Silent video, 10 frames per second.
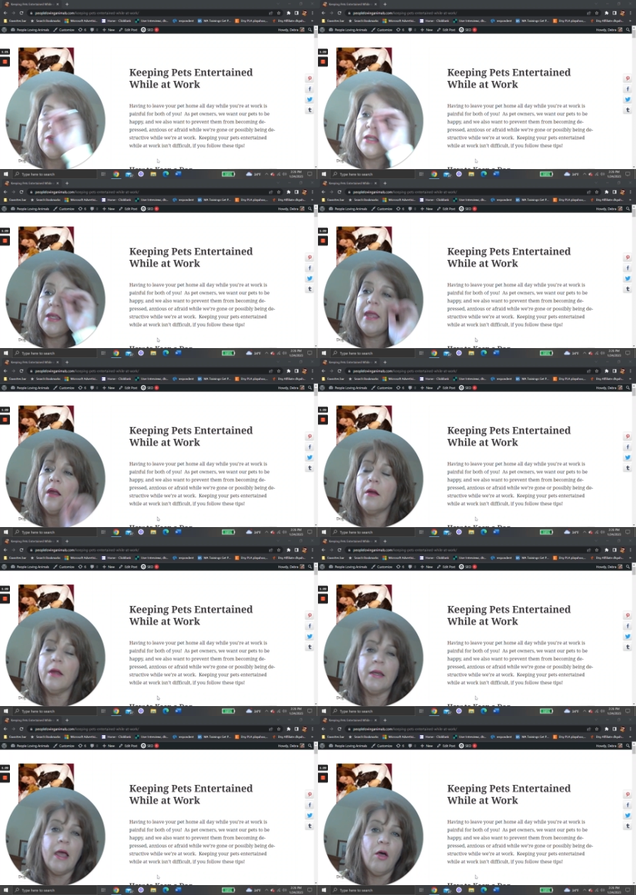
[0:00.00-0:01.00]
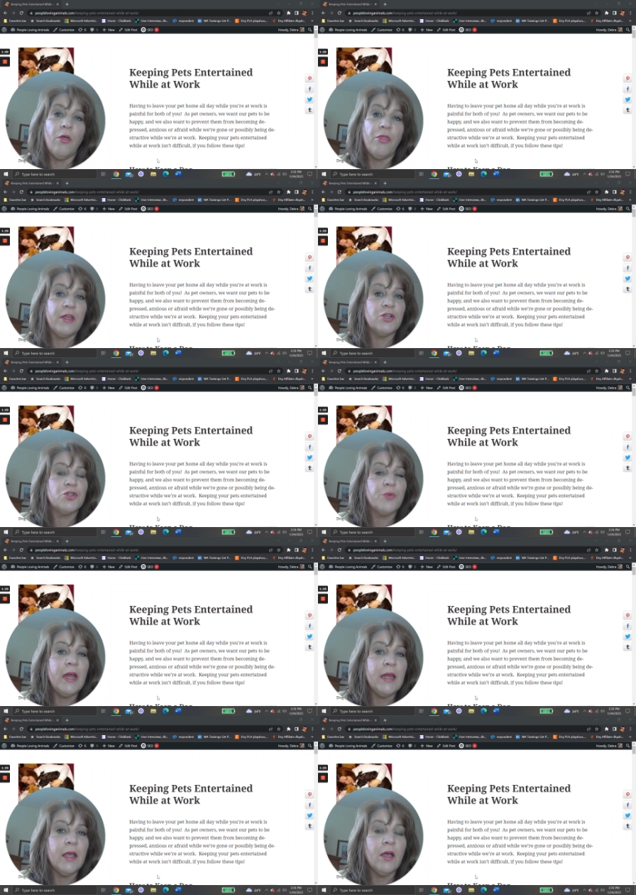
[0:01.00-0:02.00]
the care and health and
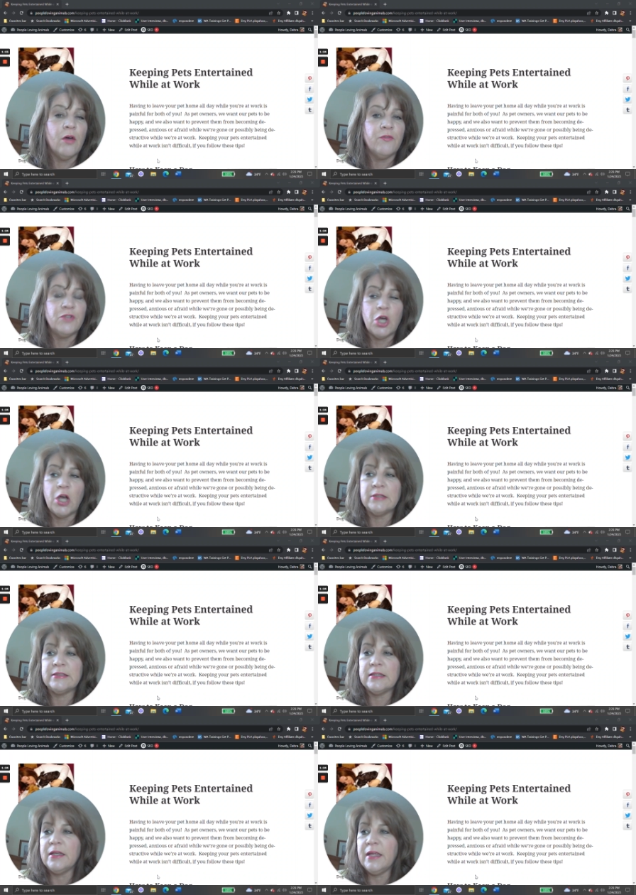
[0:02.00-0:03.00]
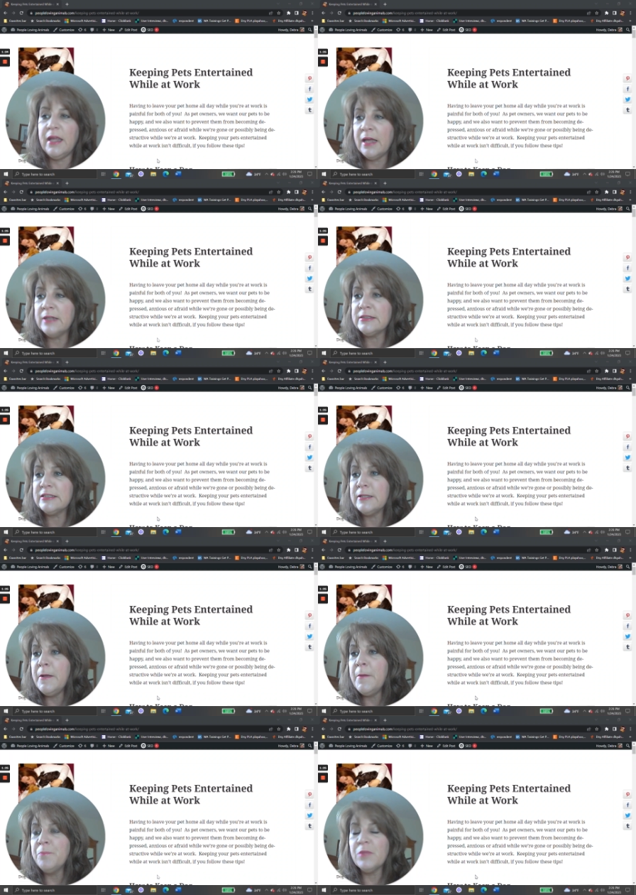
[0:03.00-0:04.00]
training of dogs and cats.
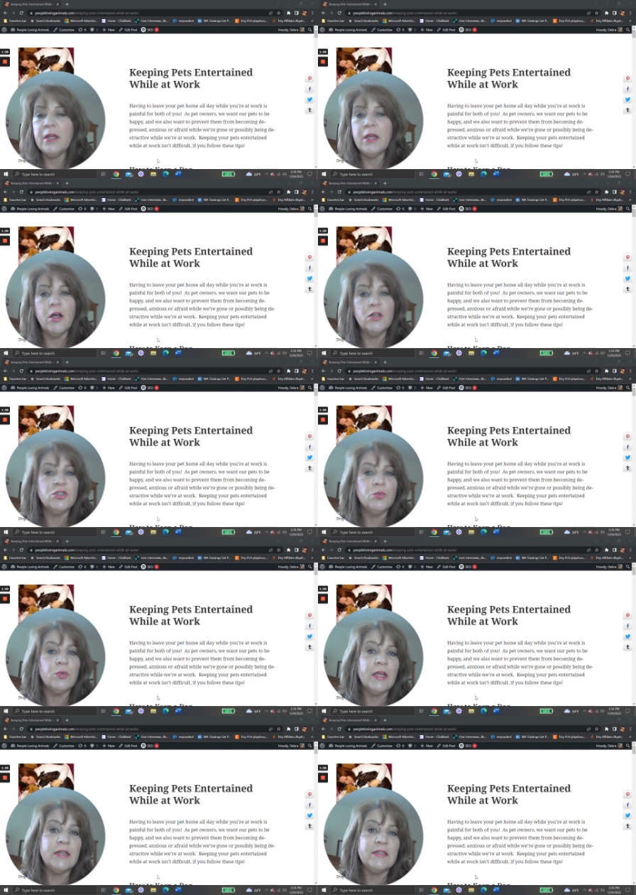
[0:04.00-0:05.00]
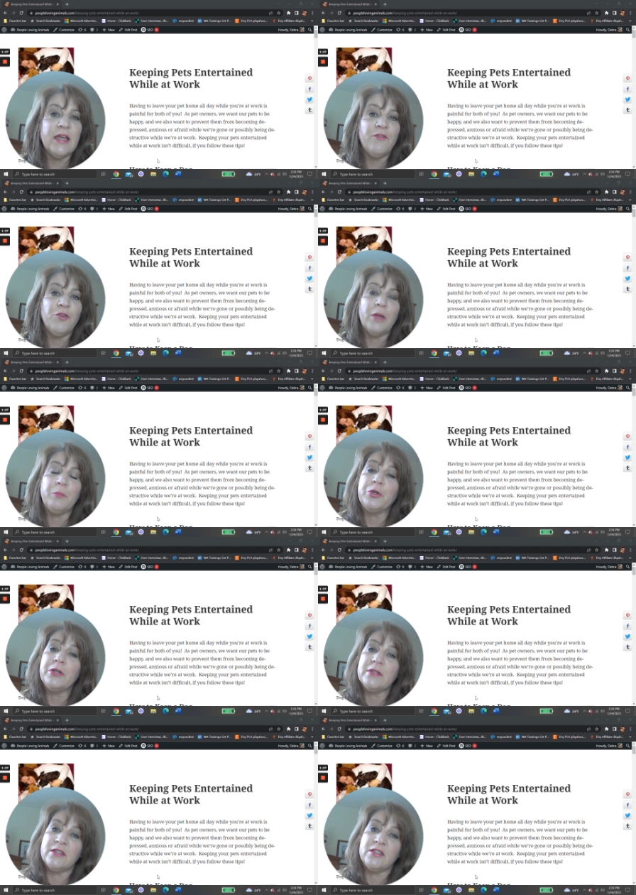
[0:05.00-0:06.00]
And I also would like to have you on
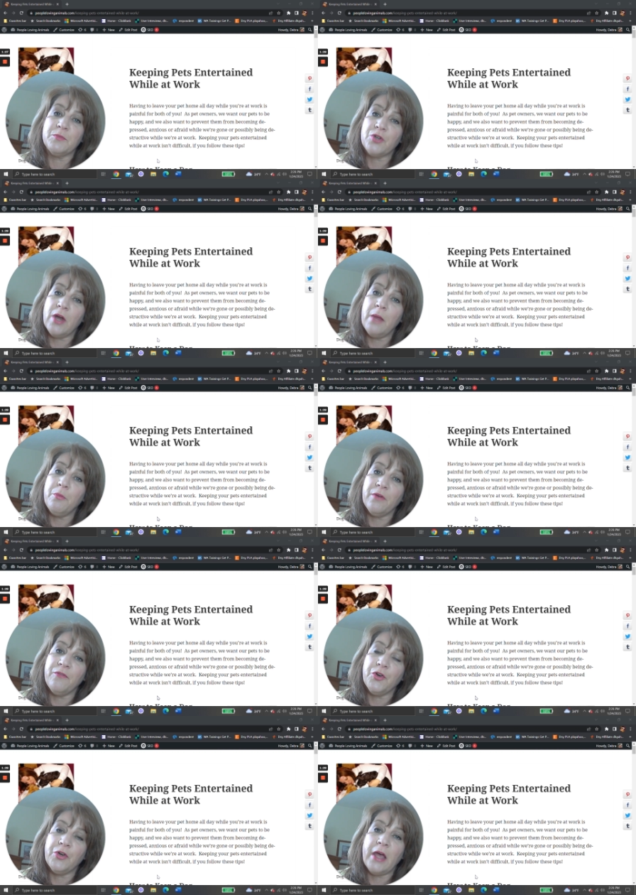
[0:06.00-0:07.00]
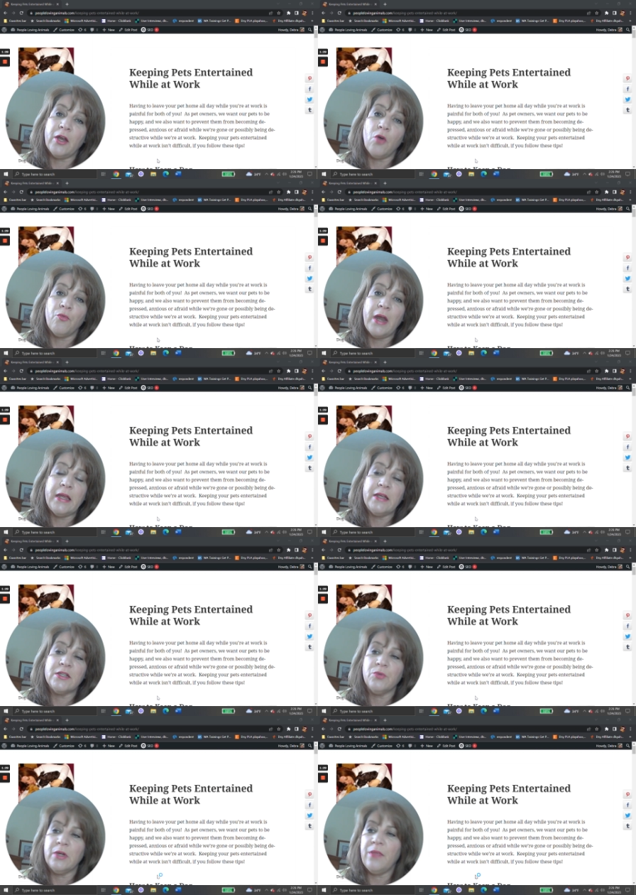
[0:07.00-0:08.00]
board as a subscriber if you're not already.
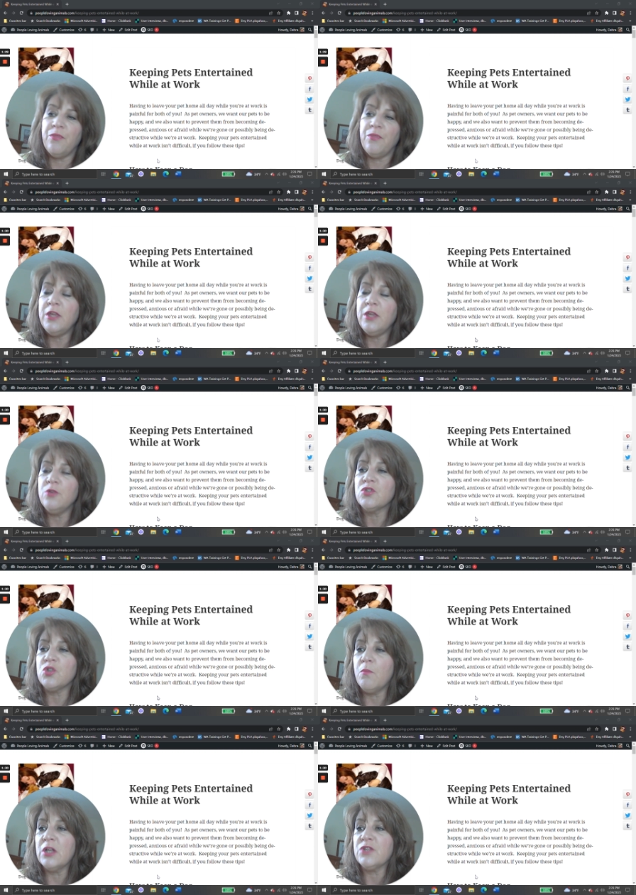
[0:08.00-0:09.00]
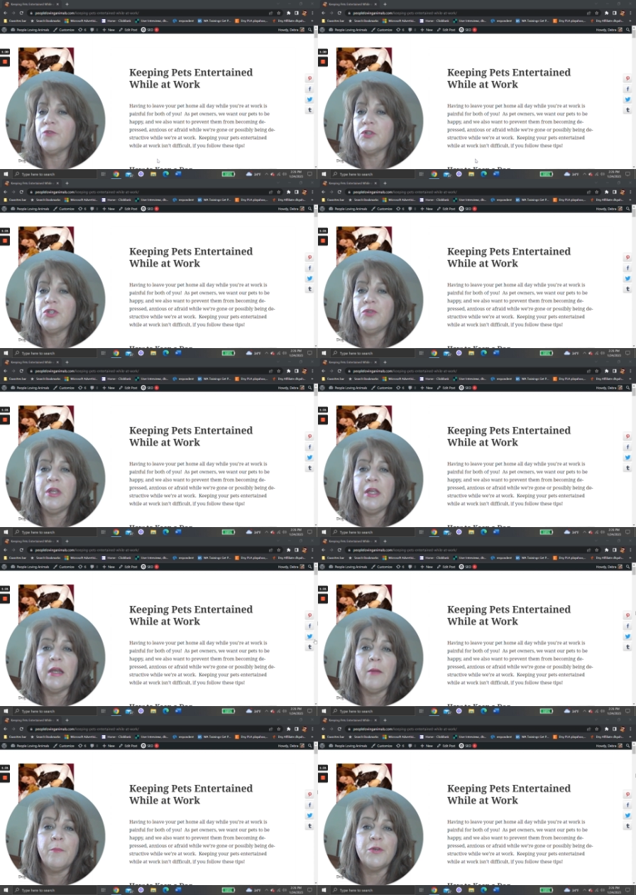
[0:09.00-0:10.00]
So again, thank you so much for tuning
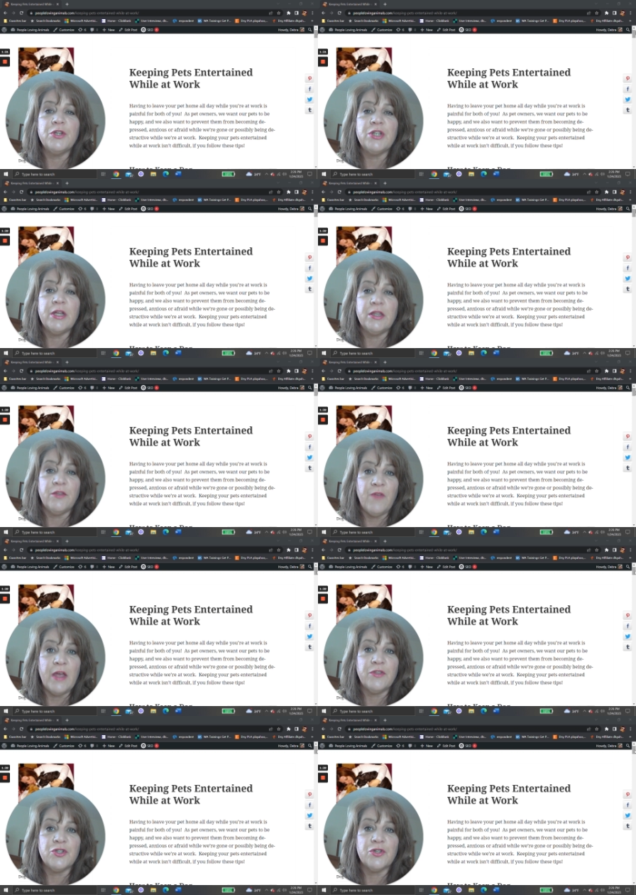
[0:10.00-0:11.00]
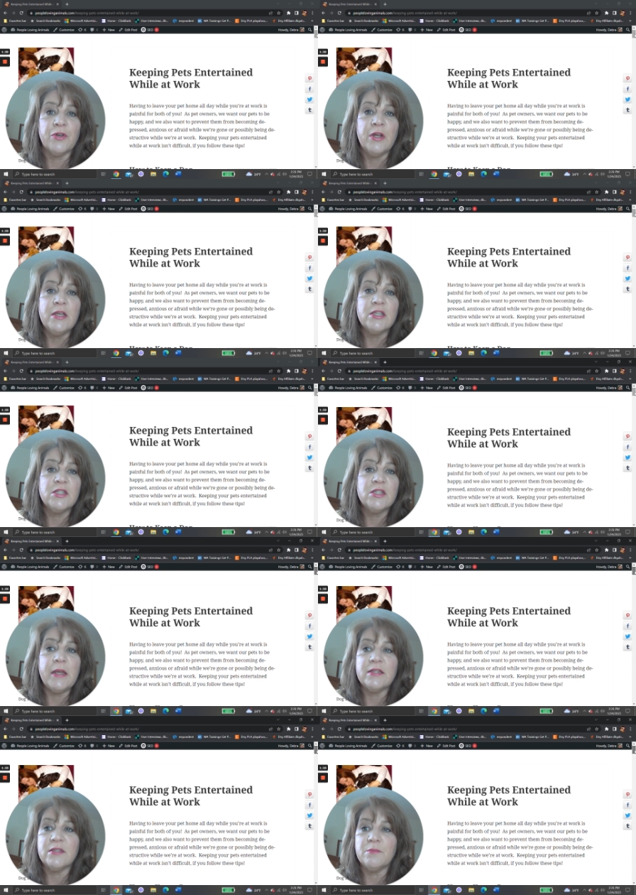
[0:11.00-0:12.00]
in. I appreciate the fact that you're
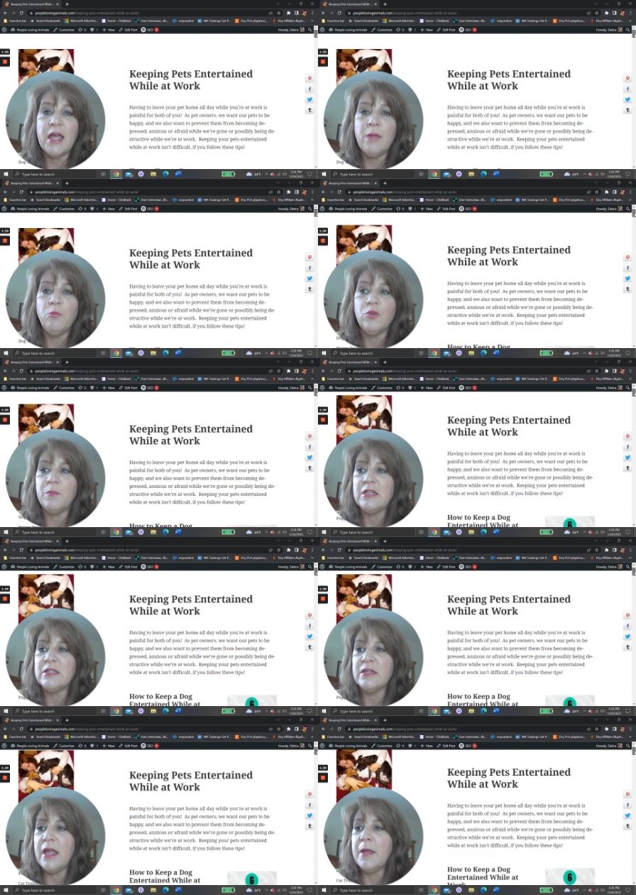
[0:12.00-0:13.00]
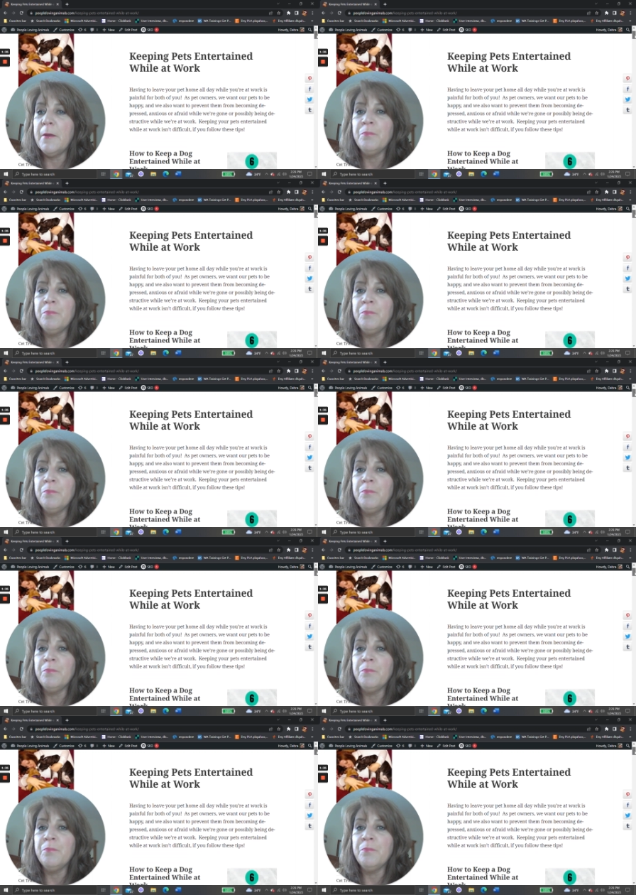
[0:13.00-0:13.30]
spending some time with me today.